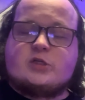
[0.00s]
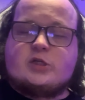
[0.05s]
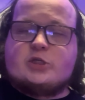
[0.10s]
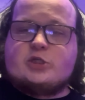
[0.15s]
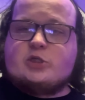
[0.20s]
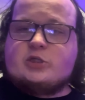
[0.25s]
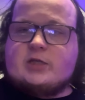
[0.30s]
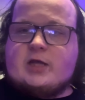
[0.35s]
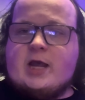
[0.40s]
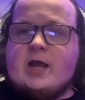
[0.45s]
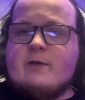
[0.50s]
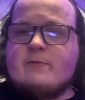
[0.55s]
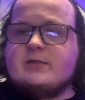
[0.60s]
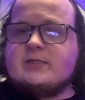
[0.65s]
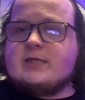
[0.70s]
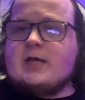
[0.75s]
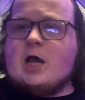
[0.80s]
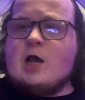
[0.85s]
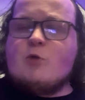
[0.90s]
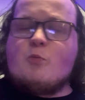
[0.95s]
such as
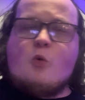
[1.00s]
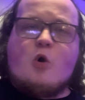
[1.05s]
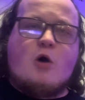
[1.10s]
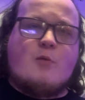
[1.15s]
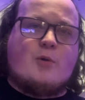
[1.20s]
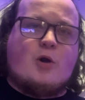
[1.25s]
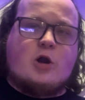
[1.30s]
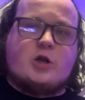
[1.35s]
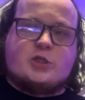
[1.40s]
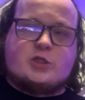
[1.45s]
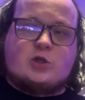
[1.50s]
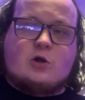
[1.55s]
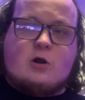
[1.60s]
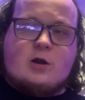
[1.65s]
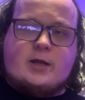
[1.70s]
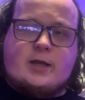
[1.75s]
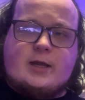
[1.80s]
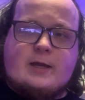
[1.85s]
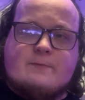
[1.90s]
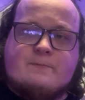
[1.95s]
Amazon, Walmart,
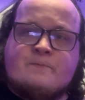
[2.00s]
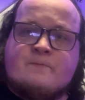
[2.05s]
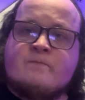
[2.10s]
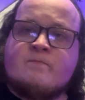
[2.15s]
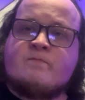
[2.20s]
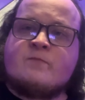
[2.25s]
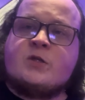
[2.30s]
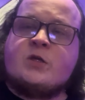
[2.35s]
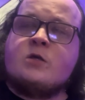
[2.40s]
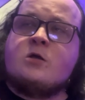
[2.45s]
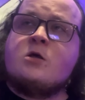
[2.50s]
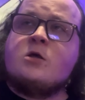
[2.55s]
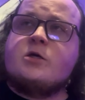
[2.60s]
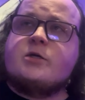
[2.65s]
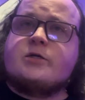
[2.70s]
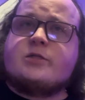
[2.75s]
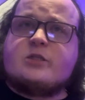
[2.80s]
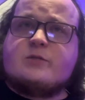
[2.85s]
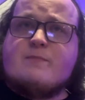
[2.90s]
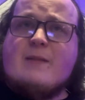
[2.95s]
Target,
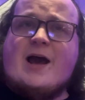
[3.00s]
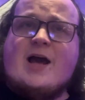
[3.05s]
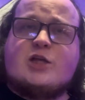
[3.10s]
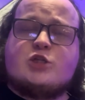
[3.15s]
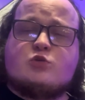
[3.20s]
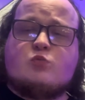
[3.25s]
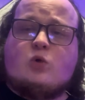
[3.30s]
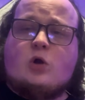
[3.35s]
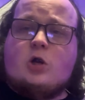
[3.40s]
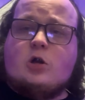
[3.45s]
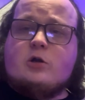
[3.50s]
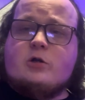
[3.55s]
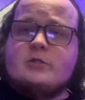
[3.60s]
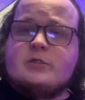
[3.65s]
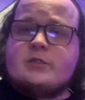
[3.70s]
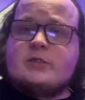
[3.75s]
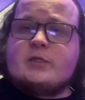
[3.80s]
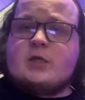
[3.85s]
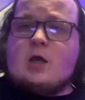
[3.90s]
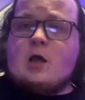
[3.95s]

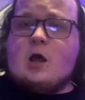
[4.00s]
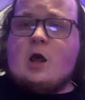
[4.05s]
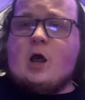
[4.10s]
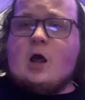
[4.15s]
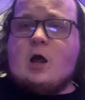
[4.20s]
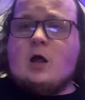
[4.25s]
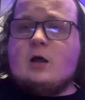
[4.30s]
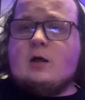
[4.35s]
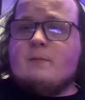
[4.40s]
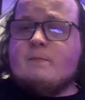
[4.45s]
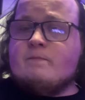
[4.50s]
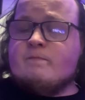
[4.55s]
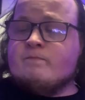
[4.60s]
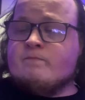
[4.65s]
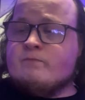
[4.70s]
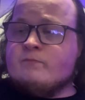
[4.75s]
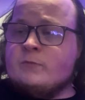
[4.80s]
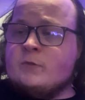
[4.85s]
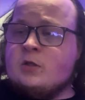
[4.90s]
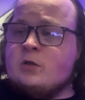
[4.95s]
Smashwords, um,
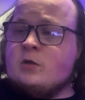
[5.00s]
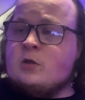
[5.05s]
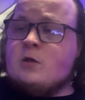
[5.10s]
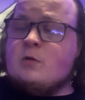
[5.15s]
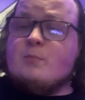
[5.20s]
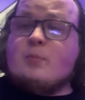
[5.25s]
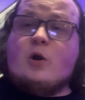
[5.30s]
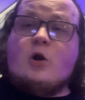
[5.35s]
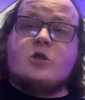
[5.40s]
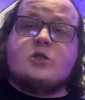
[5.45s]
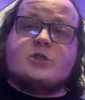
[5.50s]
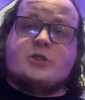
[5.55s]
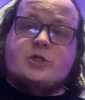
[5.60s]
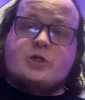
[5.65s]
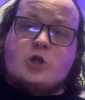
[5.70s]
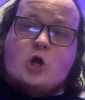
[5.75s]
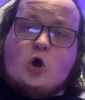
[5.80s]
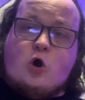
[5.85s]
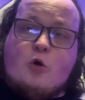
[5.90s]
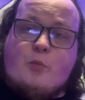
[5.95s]
Barnes &
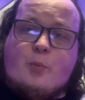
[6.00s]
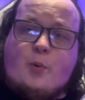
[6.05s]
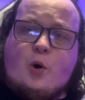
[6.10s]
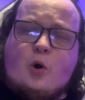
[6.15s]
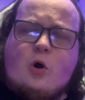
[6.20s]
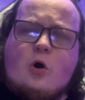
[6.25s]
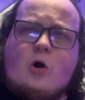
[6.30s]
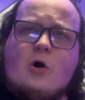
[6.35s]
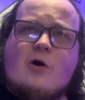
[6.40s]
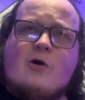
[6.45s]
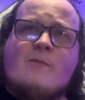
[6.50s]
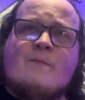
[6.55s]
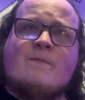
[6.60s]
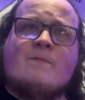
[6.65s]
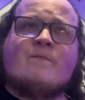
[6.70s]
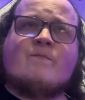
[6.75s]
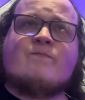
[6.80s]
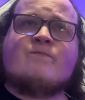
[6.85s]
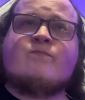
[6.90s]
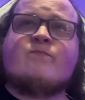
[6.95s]
Noble,
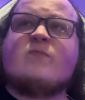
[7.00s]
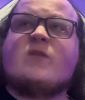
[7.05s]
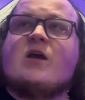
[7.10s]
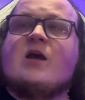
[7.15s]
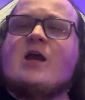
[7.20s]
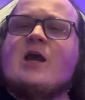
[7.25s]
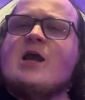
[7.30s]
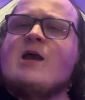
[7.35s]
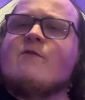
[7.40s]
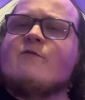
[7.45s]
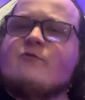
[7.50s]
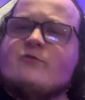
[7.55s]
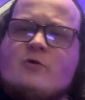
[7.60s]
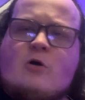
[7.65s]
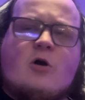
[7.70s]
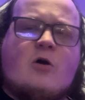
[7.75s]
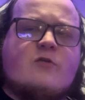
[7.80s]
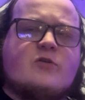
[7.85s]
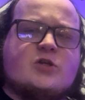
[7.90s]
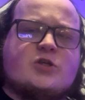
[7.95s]
every
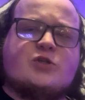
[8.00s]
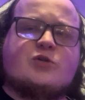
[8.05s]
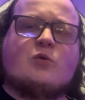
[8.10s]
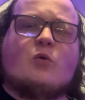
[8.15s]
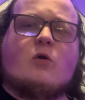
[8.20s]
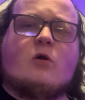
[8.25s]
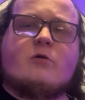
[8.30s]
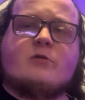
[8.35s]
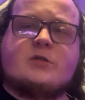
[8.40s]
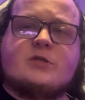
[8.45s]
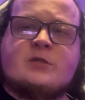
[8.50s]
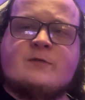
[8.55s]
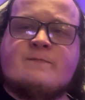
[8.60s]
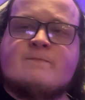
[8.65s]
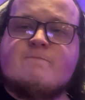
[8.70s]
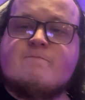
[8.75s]
all the stores.